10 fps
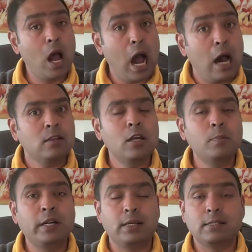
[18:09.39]
Other
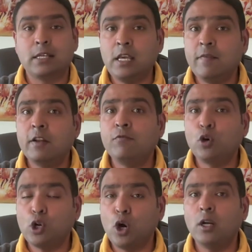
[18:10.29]
bit is, even if you are
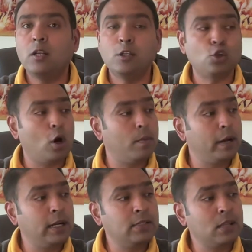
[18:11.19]
not in a job,
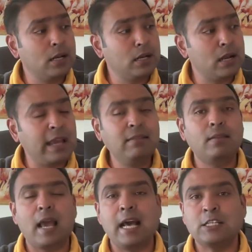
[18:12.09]
it is the 9th
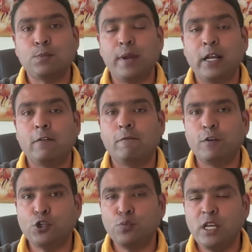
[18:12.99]
aspect,
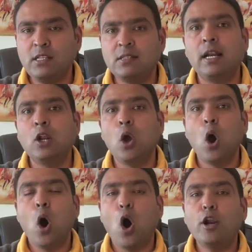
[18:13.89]
which means that
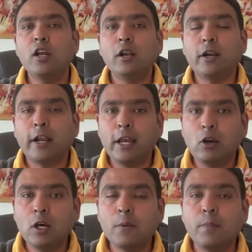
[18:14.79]
on a
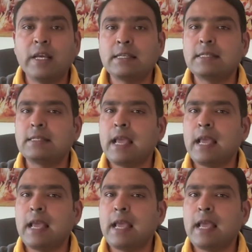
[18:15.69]
regular basis,